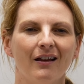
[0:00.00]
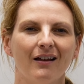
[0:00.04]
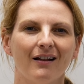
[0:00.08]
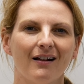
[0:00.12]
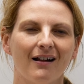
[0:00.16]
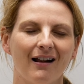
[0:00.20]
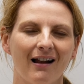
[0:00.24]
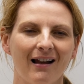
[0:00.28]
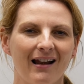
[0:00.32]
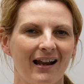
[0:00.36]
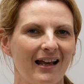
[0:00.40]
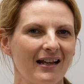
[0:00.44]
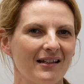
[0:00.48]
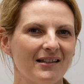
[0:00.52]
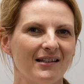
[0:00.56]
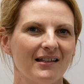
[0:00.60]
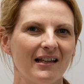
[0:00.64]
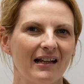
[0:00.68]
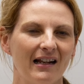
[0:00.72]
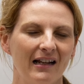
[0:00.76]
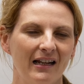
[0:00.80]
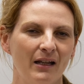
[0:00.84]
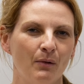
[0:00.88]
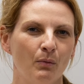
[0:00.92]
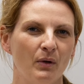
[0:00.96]

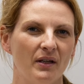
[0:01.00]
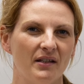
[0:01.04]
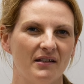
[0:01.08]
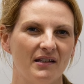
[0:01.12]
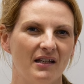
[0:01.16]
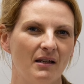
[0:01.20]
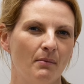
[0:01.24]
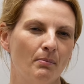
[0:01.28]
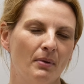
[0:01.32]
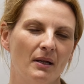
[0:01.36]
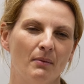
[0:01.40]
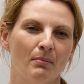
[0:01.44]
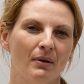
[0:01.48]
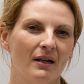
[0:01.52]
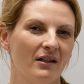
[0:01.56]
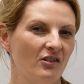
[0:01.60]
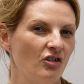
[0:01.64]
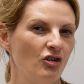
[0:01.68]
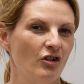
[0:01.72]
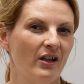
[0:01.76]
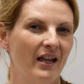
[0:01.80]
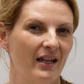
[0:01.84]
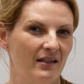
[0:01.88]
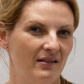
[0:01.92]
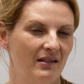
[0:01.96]
Classically, we see people
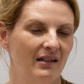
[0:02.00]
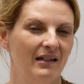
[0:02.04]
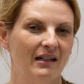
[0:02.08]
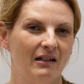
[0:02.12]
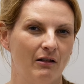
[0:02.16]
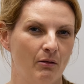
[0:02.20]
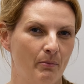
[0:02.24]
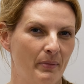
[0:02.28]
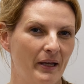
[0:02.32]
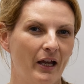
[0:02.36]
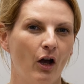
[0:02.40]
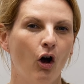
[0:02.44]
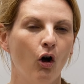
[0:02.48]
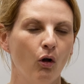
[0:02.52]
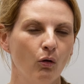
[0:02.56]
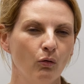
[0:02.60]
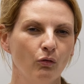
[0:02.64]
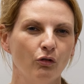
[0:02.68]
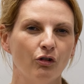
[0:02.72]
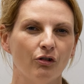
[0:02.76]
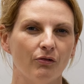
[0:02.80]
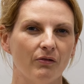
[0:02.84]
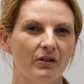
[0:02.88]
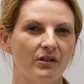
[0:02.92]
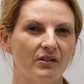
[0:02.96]
as you get a little bit
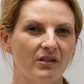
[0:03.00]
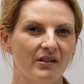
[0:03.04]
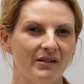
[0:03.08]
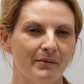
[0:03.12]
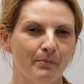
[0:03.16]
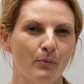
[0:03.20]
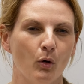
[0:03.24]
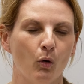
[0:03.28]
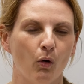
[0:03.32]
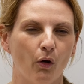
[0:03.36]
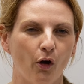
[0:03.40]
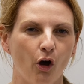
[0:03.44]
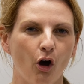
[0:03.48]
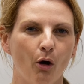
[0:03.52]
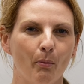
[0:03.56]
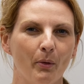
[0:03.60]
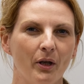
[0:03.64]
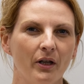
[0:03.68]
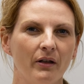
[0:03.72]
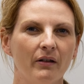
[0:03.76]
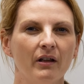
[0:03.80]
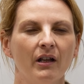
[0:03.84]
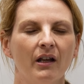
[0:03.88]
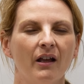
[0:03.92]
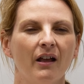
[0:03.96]
older, it is more
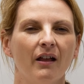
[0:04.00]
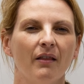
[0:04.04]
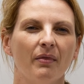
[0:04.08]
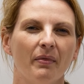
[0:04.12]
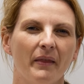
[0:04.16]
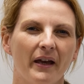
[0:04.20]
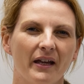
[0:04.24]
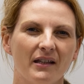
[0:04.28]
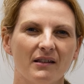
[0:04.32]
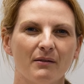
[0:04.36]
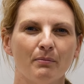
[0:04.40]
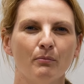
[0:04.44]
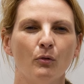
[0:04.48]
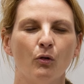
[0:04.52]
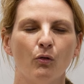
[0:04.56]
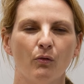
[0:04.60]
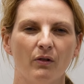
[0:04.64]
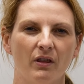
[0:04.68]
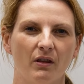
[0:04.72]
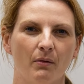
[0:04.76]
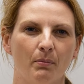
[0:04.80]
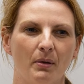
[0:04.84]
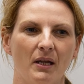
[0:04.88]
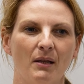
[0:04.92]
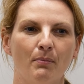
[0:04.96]
common. That's more
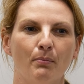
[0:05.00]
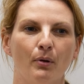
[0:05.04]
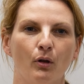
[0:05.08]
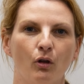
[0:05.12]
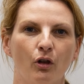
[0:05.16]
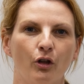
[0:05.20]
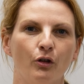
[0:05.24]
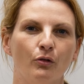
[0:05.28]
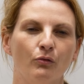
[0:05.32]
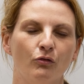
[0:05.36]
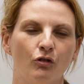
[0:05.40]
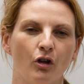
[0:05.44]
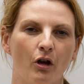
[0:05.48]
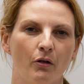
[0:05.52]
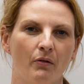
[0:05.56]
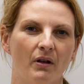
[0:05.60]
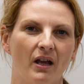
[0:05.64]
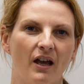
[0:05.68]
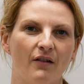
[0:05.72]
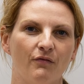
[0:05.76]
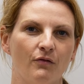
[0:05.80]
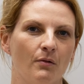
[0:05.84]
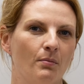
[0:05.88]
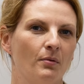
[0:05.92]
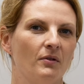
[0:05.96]
in the people who don't
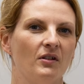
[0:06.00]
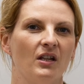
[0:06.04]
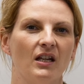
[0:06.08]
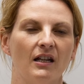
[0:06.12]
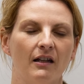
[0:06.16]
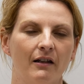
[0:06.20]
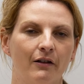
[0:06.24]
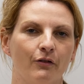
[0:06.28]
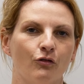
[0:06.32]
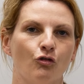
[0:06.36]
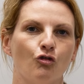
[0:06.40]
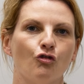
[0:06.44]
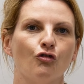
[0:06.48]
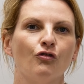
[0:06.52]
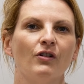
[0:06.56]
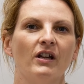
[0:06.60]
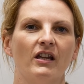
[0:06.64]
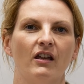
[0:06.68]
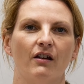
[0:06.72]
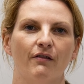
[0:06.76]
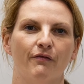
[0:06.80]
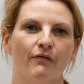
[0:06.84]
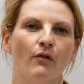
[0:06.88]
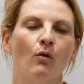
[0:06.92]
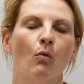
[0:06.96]
have a particular
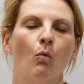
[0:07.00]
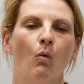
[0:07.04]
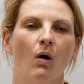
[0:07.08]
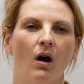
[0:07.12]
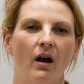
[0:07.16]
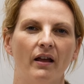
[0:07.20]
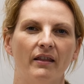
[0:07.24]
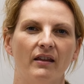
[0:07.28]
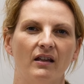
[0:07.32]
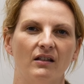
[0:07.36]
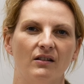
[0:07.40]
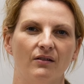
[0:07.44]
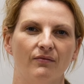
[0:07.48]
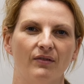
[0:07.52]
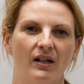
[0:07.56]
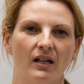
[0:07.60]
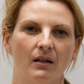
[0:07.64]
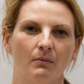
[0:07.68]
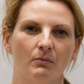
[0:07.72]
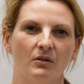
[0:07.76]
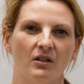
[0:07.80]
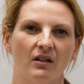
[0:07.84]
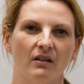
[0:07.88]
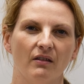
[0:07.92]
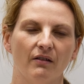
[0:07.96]
trigger for why they
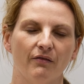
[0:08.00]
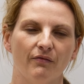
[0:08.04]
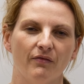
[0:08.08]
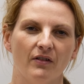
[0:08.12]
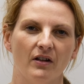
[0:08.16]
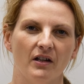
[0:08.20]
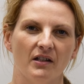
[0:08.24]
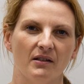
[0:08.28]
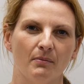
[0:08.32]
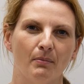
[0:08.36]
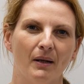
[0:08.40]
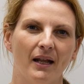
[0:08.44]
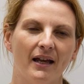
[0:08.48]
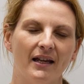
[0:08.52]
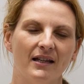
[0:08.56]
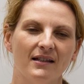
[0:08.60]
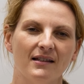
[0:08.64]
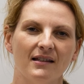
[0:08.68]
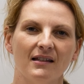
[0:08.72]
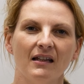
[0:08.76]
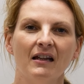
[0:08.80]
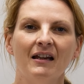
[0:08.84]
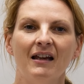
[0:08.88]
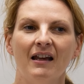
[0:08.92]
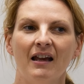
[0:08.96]
developed it in the first
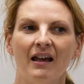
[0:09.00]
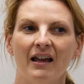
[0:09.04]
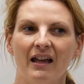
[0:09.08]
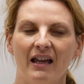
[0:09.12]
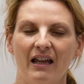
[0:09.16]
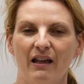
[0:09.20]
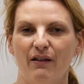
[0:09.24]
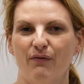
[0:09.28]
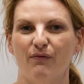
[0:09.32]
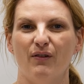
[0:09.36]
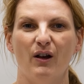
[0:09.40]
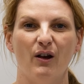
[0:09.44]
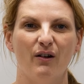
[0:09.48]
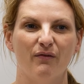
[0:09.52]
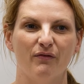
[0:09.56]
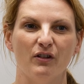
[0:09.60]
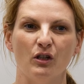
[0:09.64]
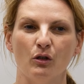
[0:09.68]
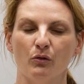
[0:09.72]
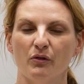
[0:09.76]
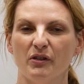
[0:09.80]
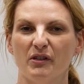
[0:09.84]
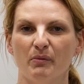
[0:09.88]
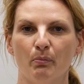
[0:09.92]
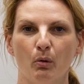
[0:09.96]
place. If, however,
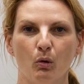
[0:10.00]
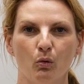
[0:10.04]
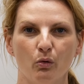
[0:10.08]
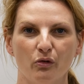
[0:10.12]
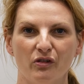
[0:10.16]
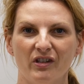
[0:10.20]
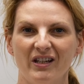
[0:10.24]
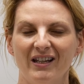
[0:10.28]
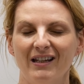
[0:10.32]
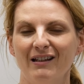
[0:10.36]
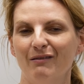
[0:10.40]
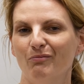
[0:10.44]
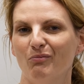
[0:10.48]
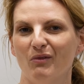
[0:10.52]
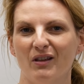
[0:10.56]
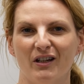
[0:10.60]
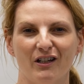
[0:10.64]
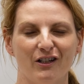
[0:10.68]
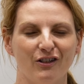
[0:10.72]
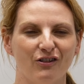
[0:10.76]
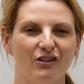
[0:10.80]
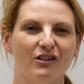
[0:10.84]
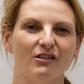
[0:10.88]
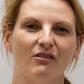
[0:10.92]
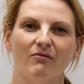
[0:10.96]
you're sporty, then
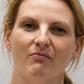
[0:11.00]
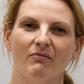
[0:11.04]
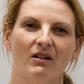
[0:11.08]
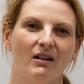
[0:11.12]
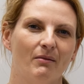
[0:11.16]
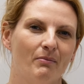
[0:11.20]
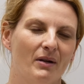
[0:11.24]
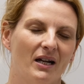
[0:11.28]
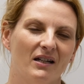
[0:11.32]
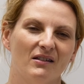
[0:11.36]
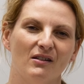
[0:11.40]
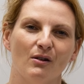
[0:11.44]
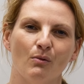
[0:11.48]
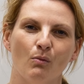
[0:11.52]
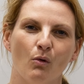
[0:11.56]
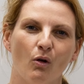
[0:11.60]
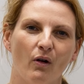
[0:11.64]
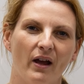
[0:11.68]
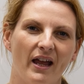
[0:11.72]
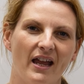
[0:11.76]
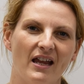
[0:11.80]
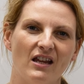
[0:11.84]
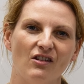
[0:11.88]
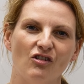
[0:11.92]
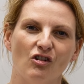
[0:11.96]
it doesn't really matter
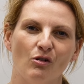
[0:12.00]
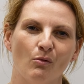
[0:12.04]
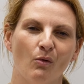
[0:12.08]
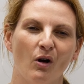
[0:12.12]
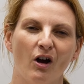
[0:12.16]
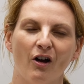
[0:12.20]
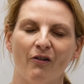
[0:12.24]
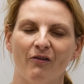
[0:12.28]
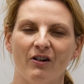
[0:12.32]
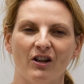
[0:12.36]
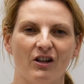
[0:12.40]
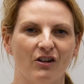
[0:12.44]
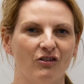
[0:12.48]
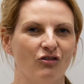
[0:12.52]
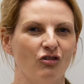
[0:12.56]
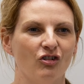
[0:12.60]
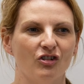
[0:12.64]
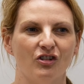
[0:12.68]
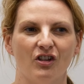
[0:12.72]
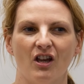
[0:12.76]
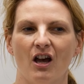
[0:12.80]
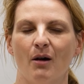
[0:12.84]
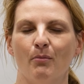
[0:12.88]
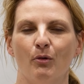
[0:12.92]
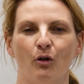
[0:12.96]
what age you are, it can
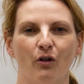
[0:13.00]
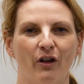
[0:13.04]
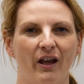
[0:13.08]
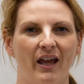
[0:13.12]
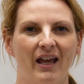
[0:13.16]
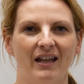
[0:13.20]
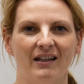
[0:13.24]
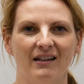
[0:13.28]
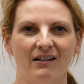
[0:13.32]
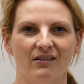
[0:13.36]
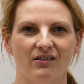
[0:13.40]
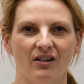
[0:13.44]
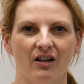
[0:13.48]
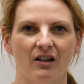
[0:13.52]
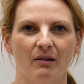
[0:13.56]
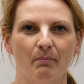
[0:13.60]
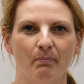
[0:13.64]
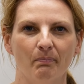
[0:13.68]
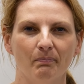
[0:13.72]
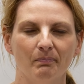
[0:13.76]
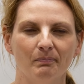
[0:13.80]
just come on at any time.